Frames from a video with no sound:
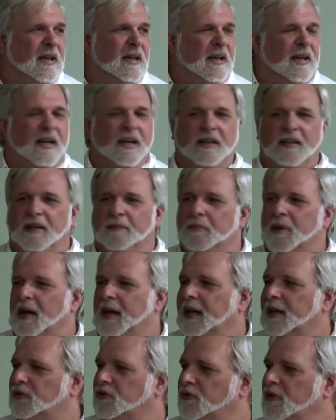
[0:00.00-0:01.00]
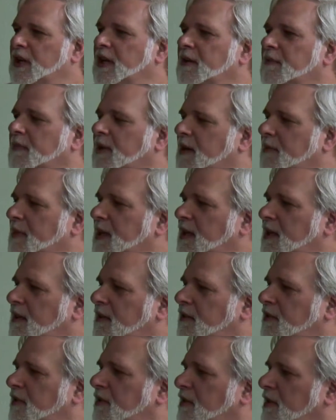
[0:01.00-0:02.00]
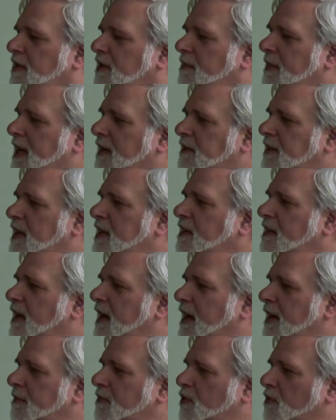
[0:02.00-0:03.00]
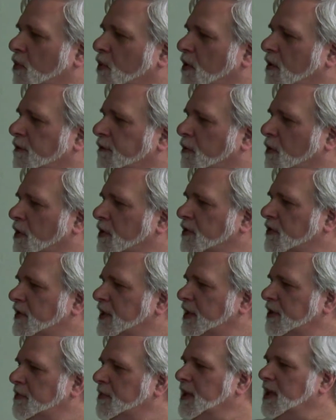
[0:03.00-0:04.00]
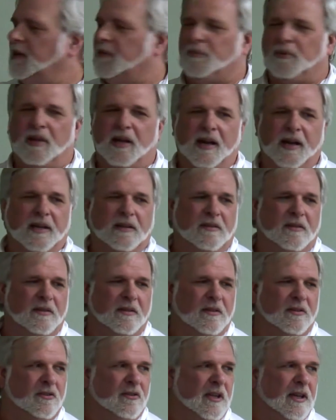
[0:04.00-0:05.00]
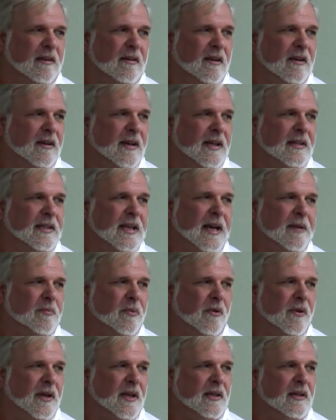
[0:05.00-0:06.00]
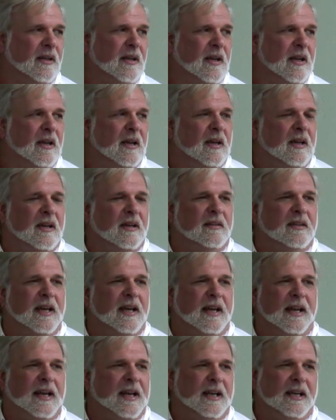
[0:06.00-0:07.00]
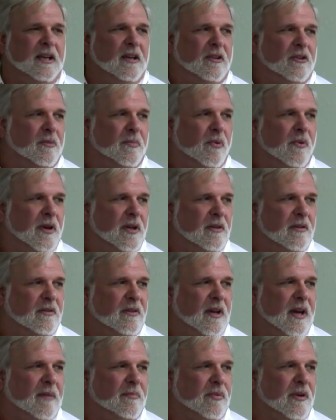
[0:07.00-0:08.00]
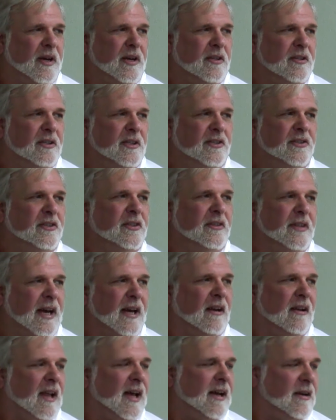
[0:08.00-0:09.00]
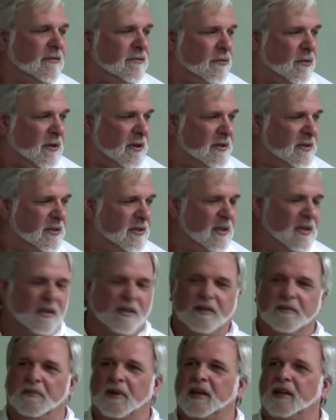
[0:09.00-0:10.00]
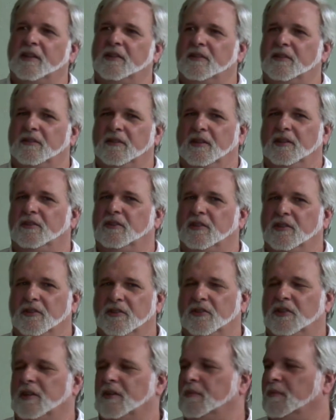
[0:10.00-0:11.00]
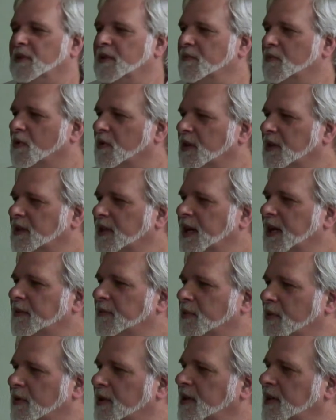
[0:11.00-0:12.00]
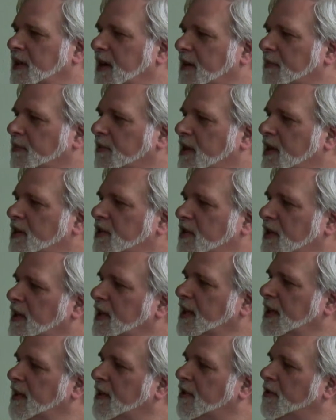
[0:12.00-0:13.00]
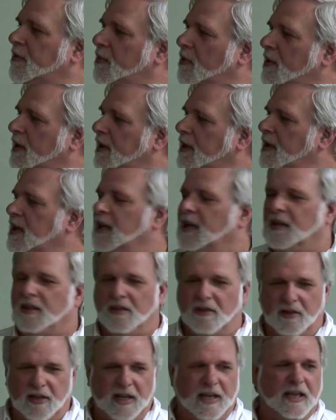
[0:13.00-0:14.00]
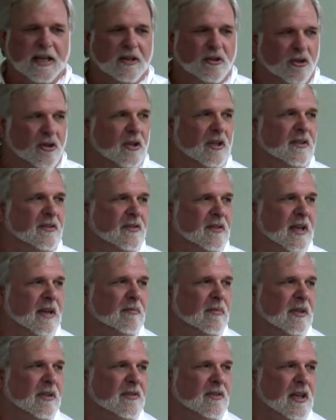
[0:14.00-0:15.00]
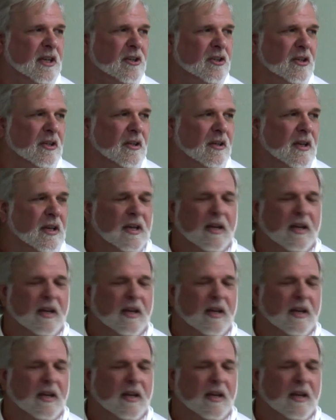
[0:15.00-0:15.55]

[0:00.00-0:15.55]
And then by extreme, I mean it's about 10 times more force that's being applied to the sclera at that point than at any other point during the operation. It's still not a lot of force, but it's considerably more at that point in the operation than any other point. You need good stabilization.